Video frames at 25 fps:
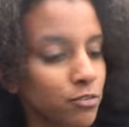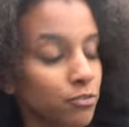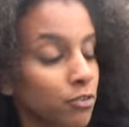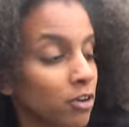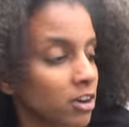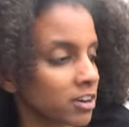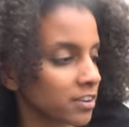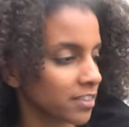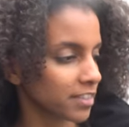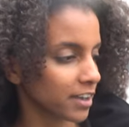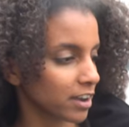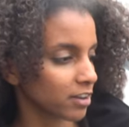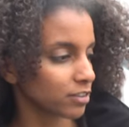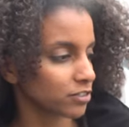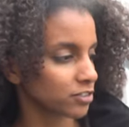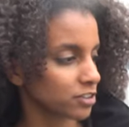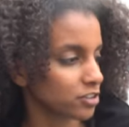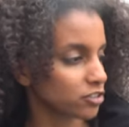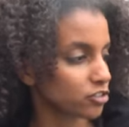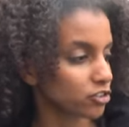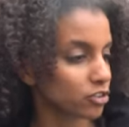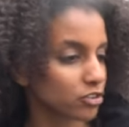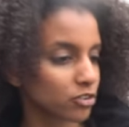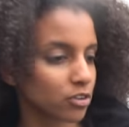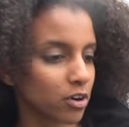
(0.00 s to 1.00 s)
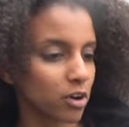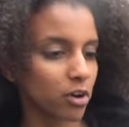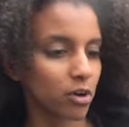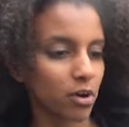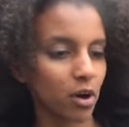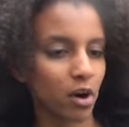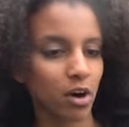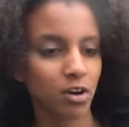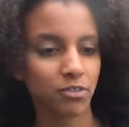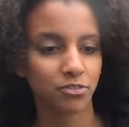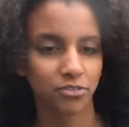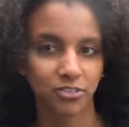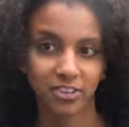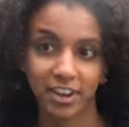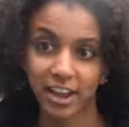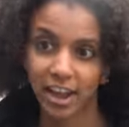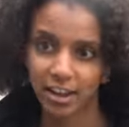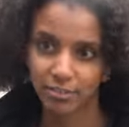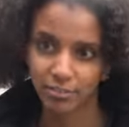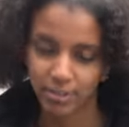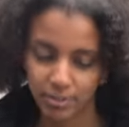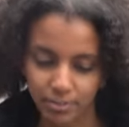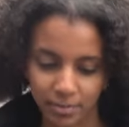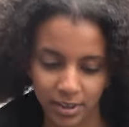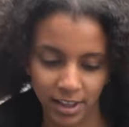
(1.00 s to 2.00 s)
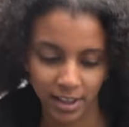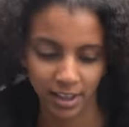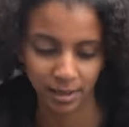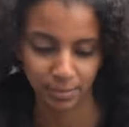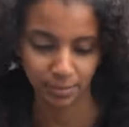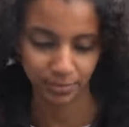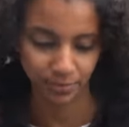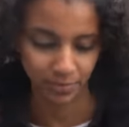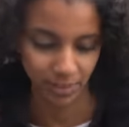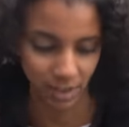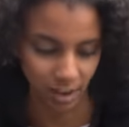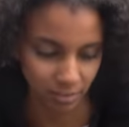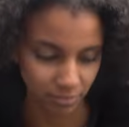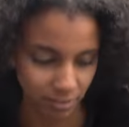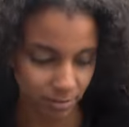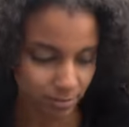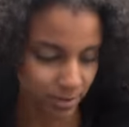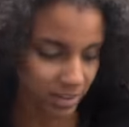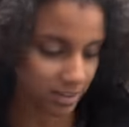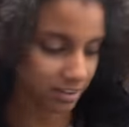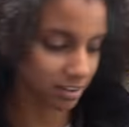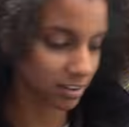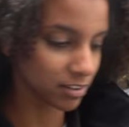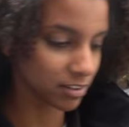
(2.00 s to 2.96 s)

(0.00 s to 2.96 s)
4, euro of government, um, government